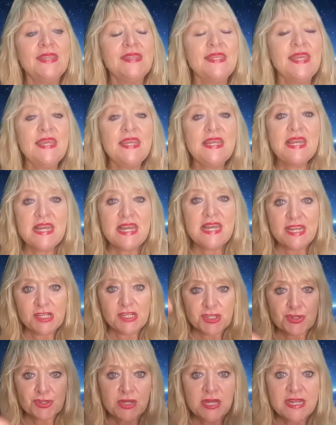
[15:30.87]
They
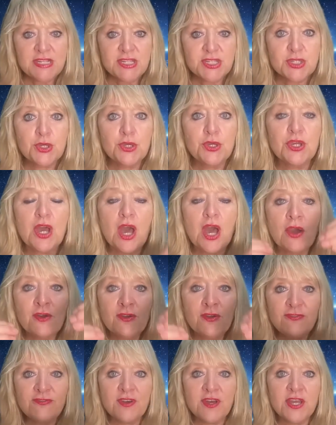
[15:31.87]
literally took
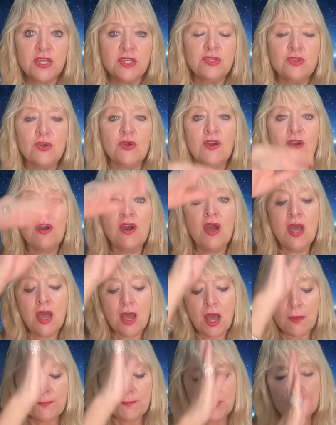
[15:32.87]
over your
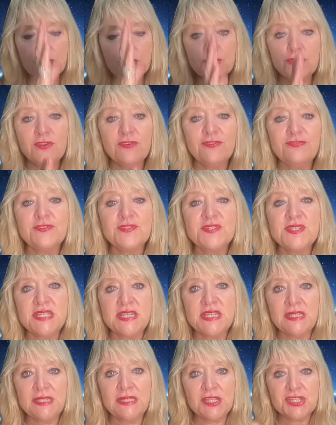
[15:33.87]
beautiful
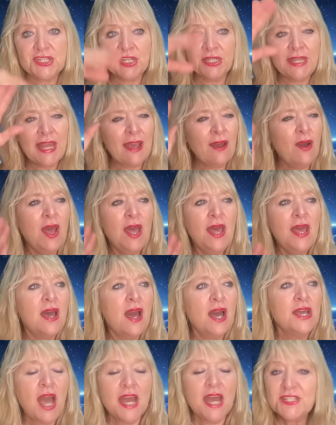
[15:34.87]
signature. Now,
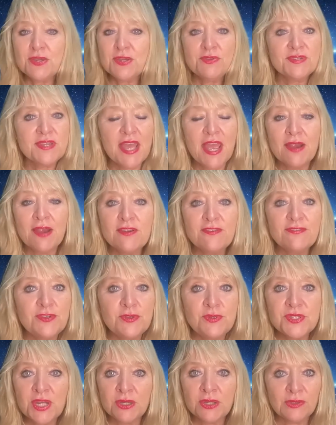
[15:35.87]
I don't care if
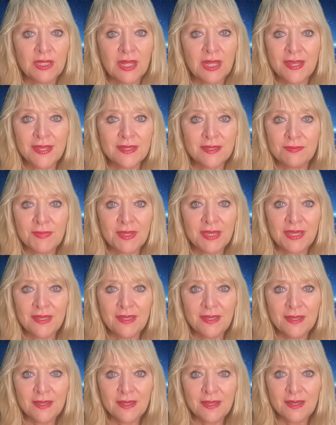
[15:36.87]
you don't like me.